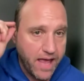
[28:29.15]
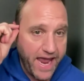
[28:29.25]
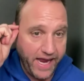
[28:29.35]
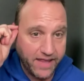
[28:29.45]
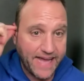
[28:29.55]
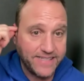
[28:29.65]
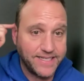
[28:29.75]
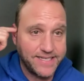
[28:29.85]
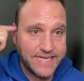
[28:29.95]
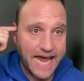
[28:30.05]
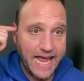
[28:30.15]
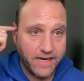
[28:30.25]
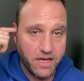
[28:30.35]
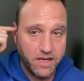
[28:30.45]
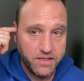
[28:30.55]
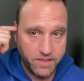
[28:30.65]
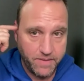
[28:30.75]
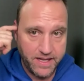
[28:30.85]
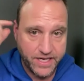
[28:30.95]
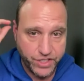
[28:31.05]
Hey, that's a sign to
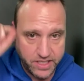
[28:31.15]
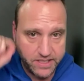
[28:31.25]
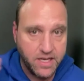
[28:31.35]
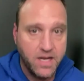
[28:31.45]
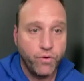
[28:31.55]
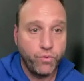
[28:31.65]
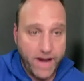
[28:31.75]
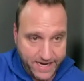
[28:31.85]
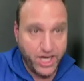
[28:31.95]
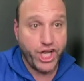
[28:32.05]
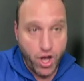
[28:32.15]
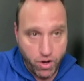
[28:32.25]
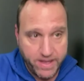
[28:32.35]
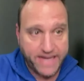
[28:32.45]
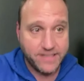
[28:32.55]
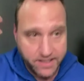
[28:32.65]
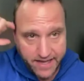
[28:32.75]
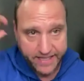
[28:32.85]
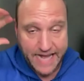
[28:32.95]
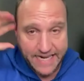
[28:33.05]
me that she's ready to go. That's
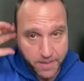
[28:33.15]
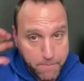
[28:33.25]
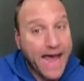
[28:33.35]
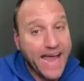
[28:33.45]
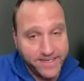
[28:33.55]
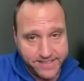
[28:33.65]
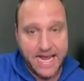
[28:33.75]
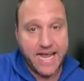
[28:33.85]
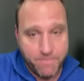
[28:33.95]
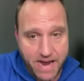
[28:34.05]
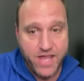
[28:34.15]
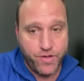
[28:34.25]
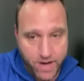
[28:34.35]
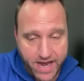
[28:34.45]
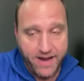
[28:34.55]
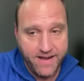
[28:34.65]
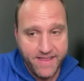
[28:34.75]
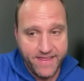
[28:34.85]
a buying sign, by the way.